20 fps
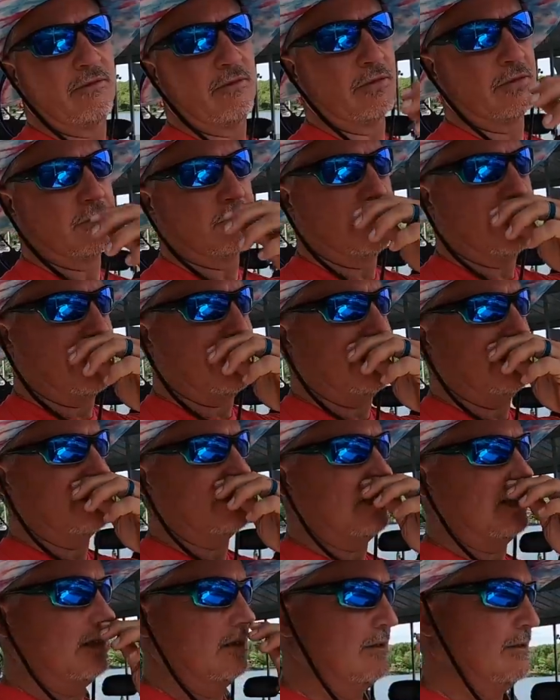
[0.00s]
for
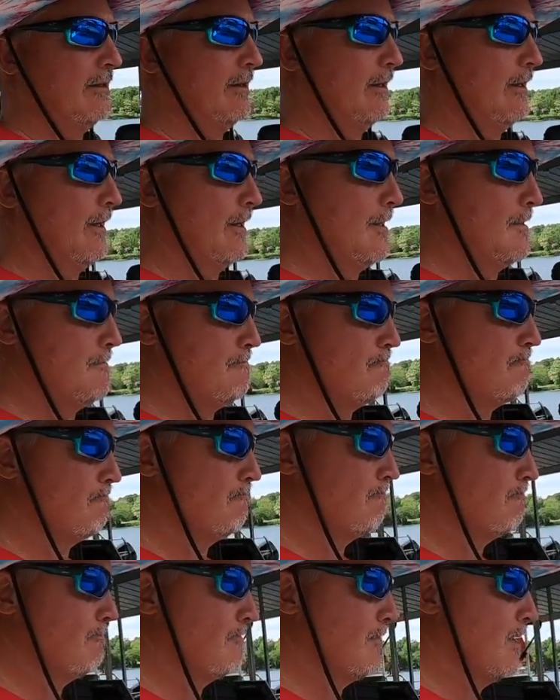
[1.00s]
drainage. A
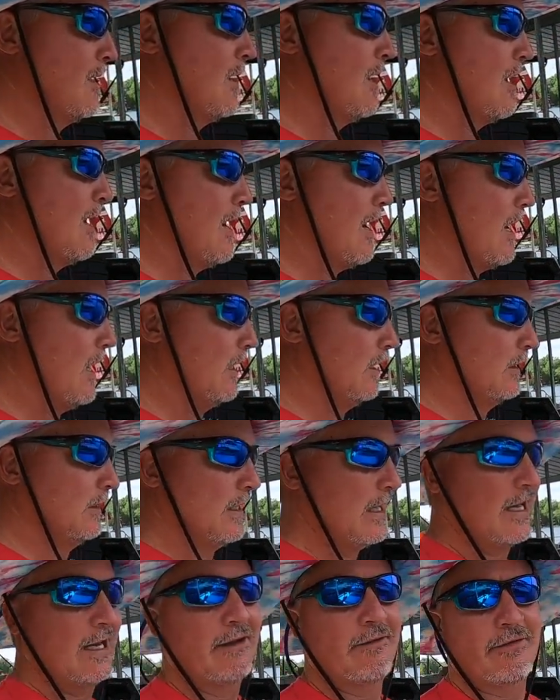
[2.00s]

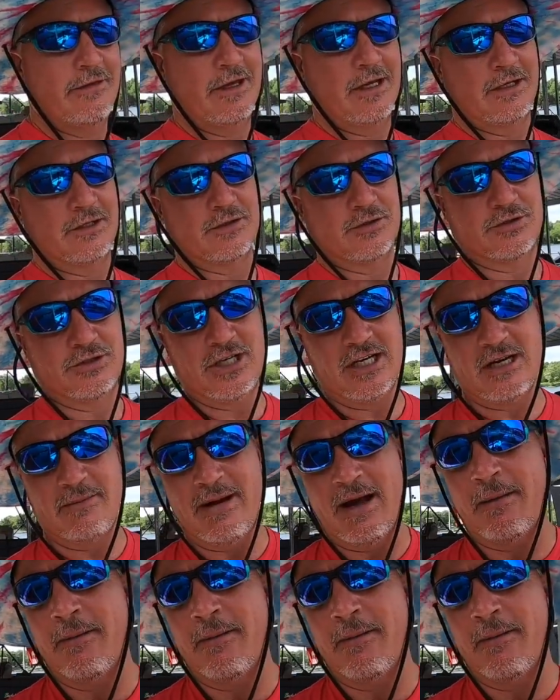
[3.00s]
lot of things. So check them